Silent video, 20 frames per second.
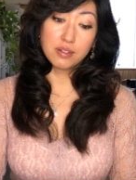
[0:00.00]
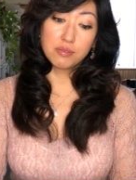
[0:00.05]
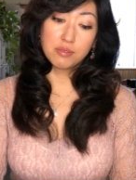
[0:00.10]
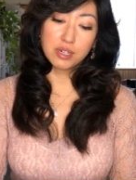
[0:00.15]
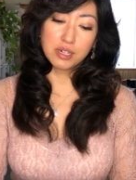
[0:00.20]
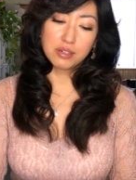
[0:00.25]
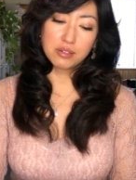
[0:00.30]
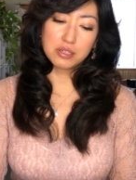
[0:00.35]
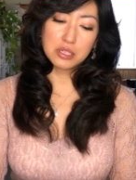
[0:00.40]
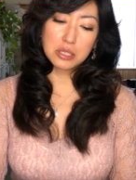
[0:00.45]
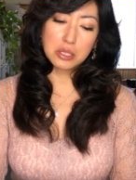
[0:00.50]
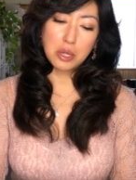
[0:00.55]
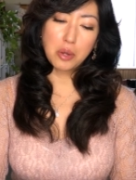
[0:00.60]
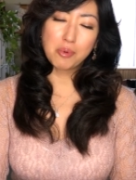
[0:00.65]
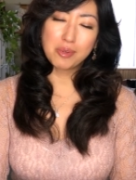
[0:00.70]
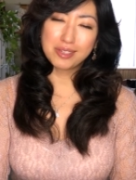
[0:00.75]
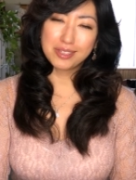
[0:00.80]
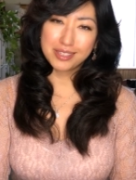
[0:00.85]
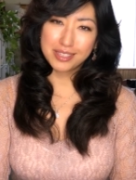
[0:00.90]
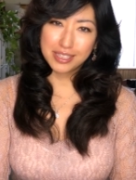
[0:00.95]
Well,
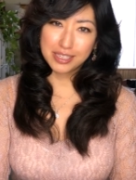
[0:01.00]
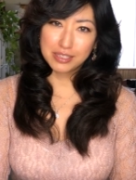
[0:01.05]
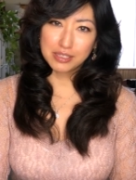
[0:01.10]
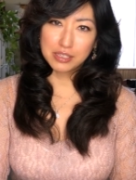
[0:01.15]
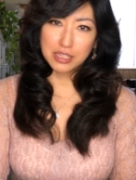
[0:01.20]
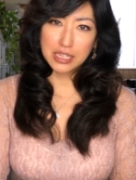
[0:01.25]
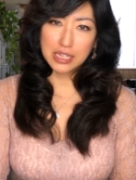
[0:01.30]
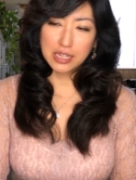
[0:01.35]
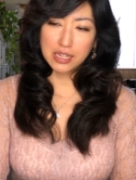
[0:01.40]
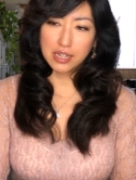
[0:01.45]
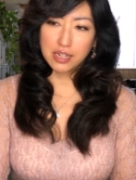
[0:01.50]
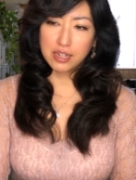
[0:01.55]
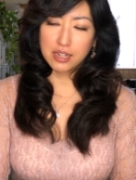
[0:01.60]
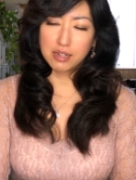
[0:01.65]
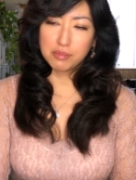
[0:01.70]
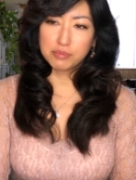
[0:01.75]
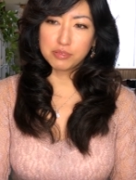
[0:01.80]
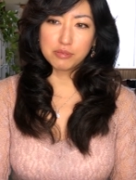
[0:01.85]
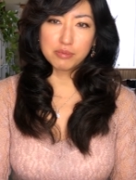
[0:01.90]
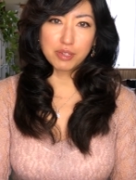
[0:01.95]
coincidentally, a
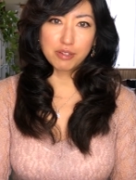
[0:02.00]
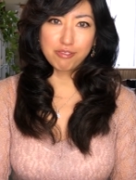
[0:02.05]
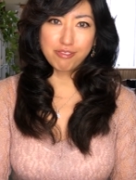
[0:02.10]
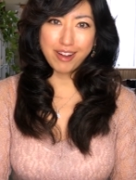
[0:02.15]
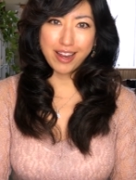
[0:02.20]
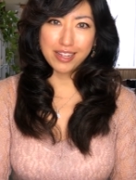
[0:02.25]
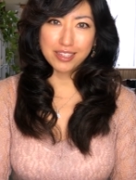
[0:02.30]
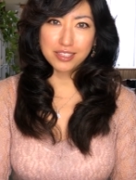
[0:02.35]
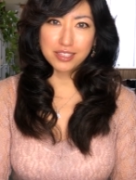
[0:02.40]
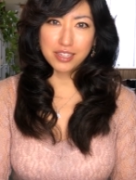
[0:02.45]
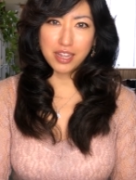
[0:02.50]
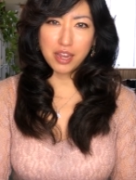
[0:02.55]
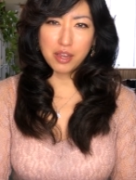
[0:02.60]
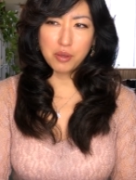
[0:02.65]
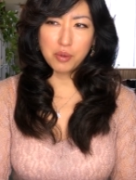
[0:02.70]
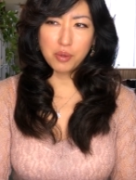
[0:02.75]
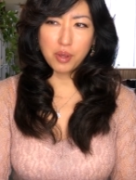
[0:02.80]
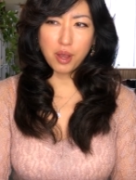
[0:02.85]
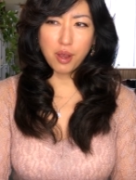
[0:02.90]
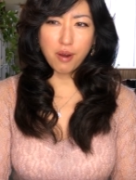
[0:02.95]
couple of my friends
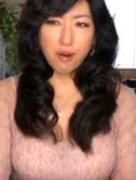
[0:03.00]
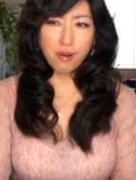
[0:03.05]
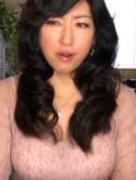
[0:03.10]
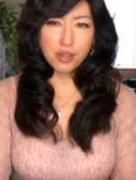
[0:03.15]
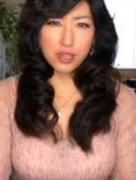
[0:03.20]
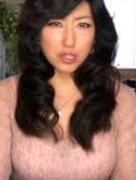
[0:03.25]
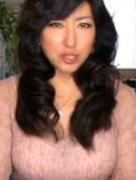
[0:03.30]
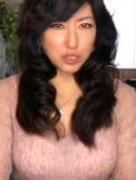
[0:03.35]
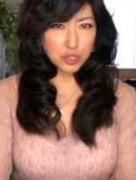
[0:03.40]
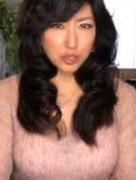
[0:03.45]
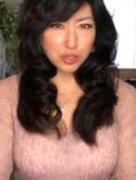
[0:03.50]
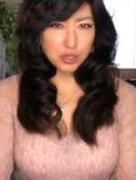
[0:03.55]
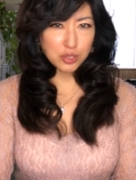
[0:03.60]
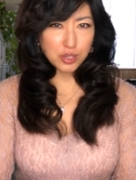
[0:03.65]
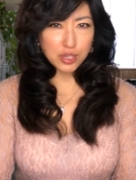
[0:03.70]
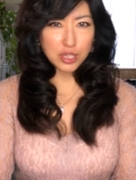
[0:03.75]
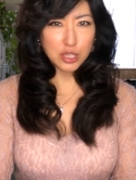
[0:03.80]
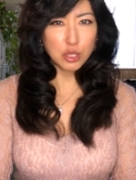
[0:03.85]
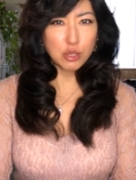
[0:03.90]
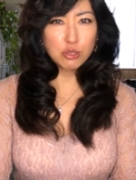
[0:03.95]
like, are you still
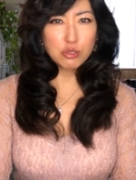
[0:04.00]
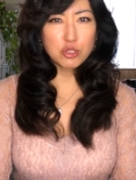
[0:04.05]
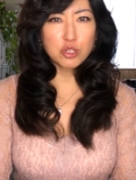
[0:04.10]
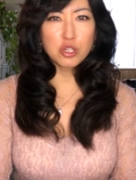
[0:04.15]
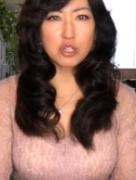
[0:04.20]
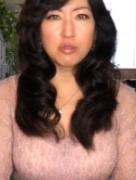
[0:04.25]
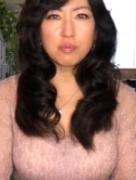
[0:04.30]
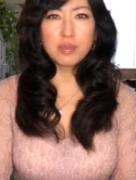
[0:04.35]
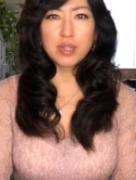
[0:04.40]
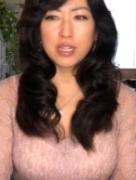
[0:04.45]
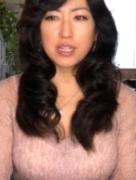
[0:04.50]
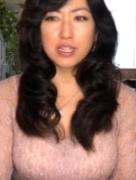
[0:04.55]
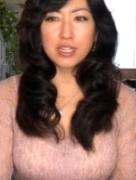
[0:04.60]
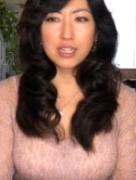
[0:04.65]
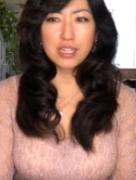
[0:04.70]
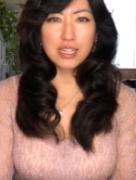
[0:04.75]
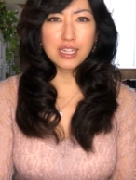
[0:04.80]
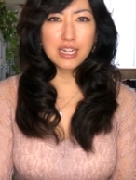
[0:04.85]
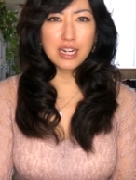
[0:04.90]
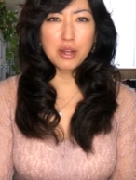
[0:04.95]
doing YouTube? Like,
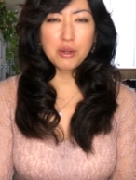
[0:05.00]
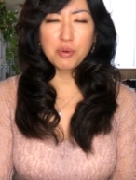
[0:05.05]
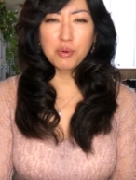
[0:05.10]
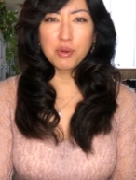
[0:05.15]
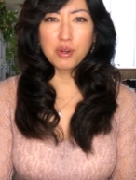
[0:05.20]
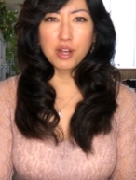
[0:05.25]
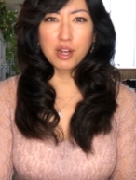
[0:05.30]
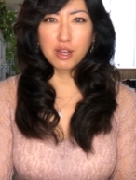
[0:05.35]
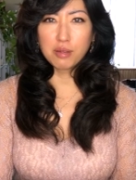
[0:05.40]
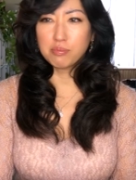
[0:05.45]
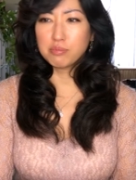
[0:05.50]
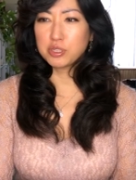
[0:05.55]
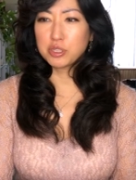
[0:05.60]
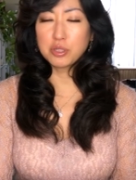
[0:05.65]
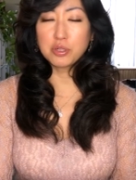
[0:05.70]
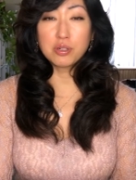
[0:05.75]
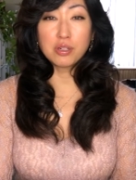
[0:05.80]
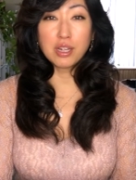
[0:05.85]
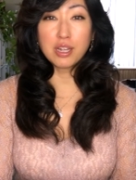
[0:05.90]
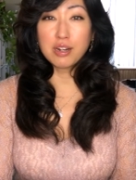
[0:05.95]
you know, I'm
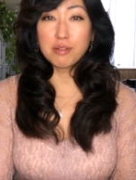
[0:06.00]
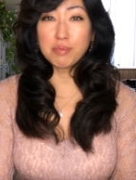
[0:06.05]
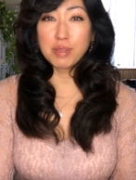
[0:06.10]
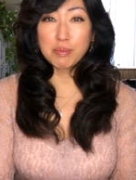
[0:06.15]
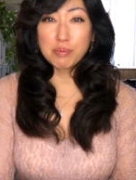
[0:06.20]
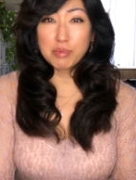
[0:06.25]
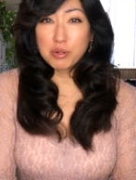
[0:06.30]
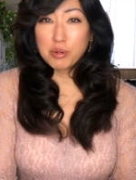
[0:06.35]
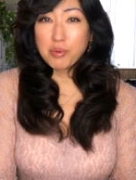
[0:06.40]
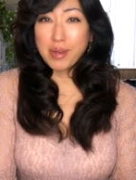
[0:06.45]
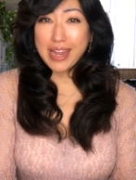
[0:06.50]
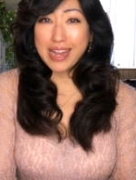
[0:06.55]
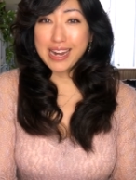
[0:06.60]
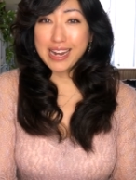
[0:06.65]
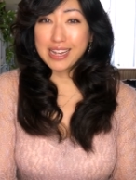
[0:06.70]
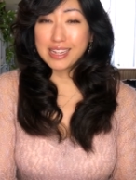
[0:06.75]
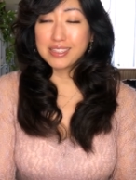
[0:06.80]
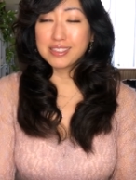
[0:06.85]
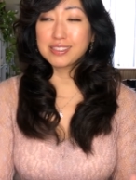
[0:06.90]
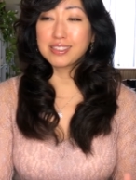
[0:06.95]
sure a lot of people
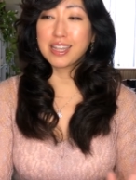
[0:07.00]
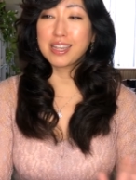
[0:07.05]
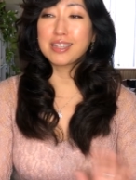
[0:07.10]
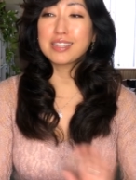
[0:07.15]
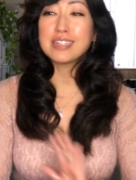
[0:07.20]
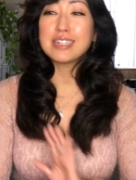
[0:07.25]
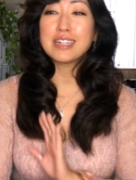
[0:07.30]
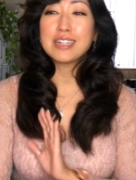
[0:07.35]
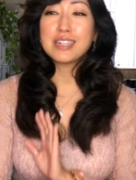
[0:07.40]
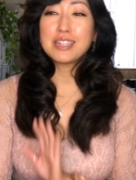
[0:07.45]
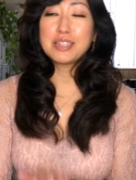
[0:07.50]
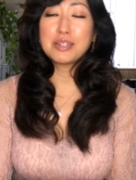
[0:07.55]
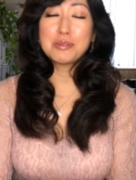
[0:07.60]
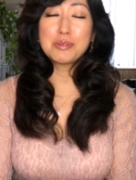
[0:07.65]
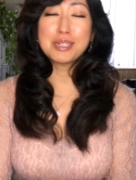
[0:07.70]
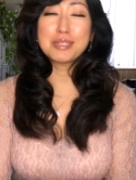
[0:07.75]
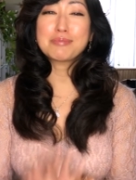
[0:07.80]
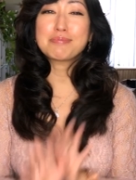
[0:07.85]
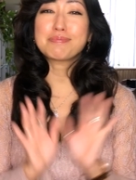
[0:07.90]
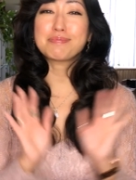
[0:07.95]
waiting. It's like, you know
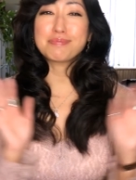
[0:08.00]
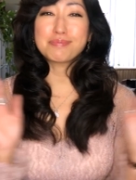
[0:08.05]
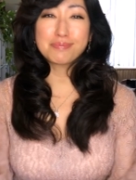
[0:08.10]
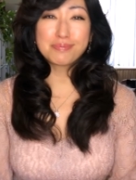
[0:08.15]
what,